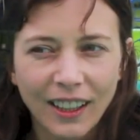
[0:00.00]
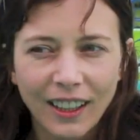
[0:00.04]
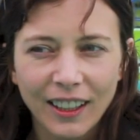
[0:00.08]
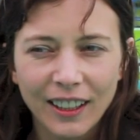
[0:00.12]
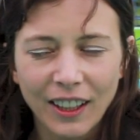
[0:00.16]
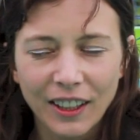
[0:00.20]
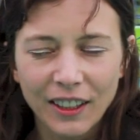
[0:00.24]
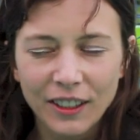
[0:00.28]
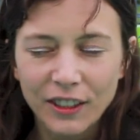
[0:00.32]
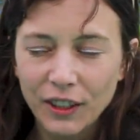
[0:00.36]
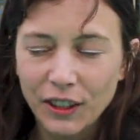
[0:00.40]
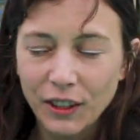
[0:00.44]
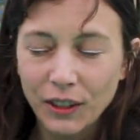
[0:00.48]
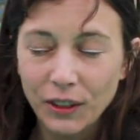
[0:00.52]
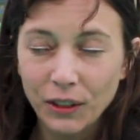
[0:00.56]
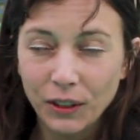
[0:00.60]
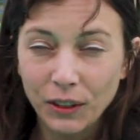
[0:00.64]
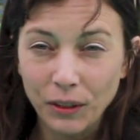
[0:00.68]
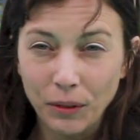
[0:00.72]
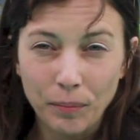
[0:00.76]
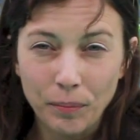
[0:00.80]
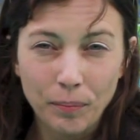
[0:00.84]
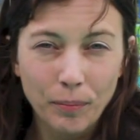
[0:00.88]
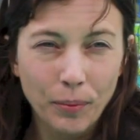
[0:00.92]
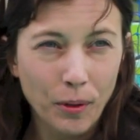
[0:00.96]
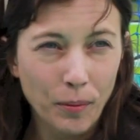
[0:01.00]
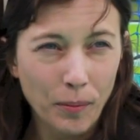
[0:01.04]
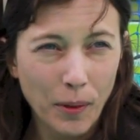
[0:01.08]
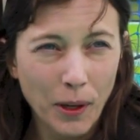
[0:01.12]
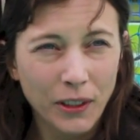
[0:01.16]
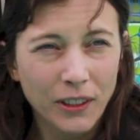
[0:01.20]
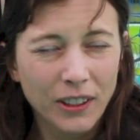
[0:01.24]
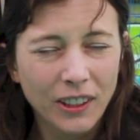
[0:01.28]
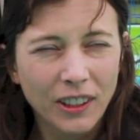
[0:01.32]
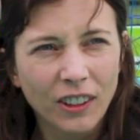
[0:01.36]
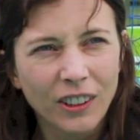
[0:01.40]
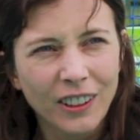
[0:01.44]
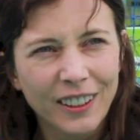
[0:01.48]
I like to
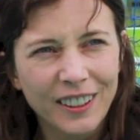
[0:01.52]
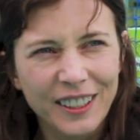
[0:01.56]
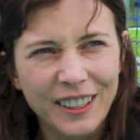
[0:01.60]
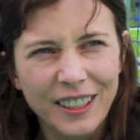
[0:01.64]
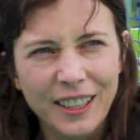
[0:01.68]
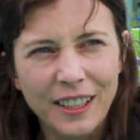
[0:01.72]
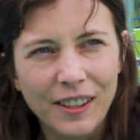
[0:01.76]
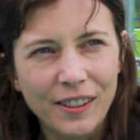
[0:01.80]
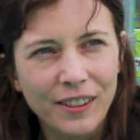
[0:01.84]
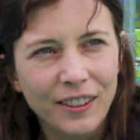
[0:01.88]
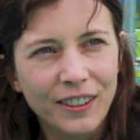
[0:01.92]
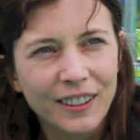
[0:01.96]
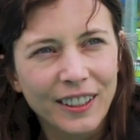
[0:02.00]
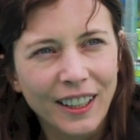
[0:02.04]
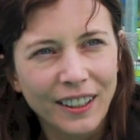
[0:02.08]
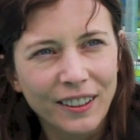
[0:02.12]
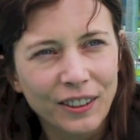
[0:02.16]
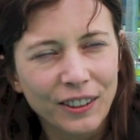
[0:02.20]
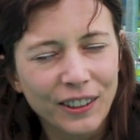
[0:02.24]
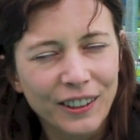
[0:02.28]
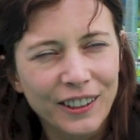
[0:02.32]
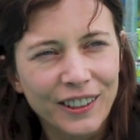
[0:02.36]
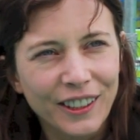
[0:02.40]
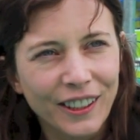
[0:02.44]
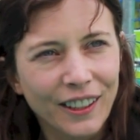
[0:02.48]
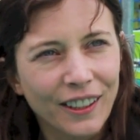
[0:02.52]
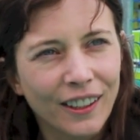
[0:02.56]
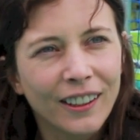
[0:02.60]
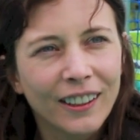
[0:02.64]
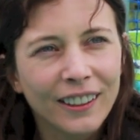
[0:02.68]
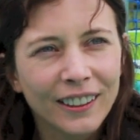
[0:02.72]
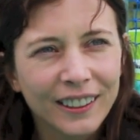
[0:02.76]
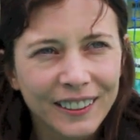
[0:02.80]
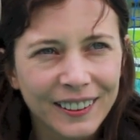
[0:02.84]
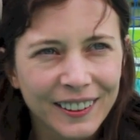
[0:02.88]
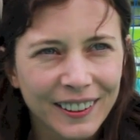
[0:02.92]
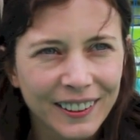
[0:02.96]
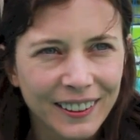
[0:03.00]
promote ecology through technology and
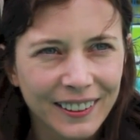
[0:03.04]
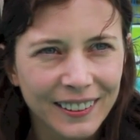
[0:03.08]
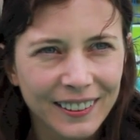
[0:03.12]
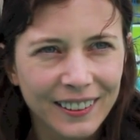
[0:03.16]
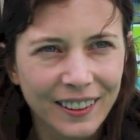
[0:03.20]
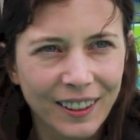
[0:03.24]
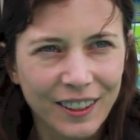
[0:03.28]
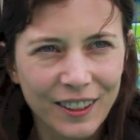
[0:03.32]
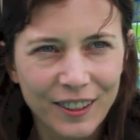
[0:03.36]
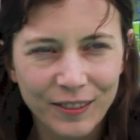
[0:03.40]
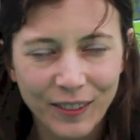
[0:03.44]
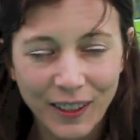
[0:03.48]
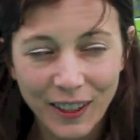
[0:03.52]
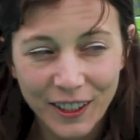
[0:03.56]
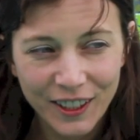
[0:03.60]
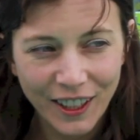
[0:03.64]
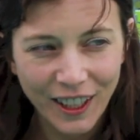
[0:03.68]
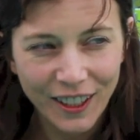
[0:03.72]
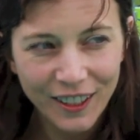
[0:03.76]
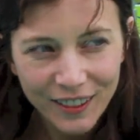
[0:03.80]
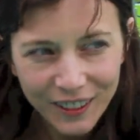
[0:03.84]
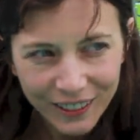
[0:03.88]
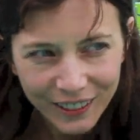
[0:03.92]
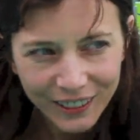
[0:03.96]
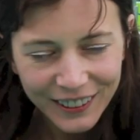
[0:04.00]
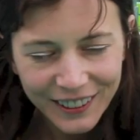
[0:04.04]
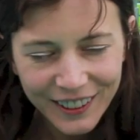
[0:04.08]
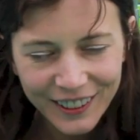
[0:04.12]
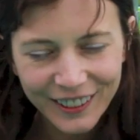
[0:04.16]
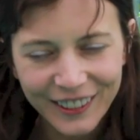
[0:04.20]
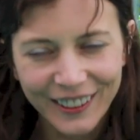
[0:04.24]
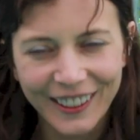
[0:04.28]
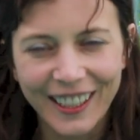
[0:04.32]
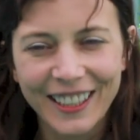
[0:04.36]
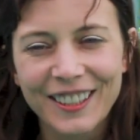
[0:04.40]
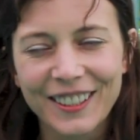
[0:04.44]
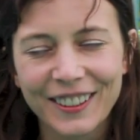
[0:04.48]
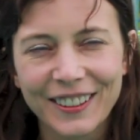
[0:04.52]
art. It's kind of my general
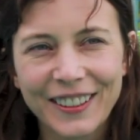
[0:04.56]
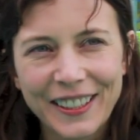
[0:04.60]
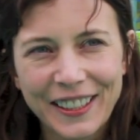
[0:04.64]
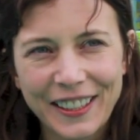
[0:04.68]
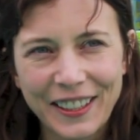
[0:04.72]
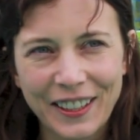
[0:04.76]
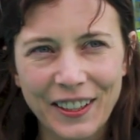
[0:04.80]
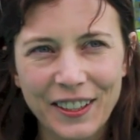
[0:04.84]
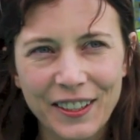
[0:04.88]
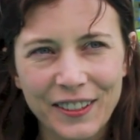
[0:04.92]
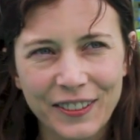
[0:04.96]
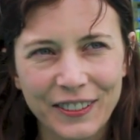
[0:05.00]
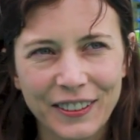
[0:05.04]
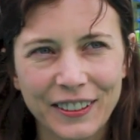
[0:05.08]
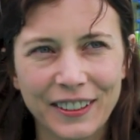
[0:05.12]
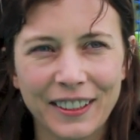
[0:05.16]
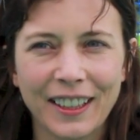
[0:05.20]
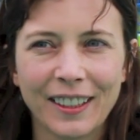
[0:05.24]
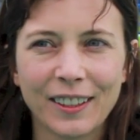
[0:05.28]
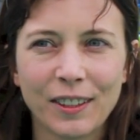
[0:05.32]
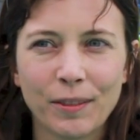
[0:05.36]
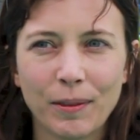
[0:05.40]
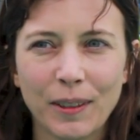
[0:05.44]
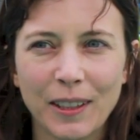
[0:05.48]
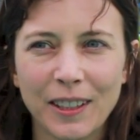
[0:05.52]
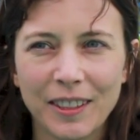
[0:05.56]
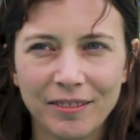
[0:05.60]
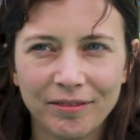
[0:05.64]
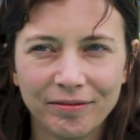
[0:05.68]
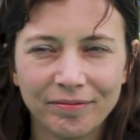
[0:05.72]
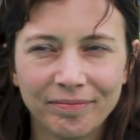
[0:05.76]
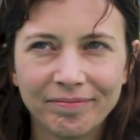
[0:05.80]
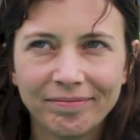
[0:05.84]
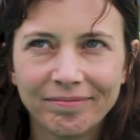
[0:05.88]
trajectory in life and has been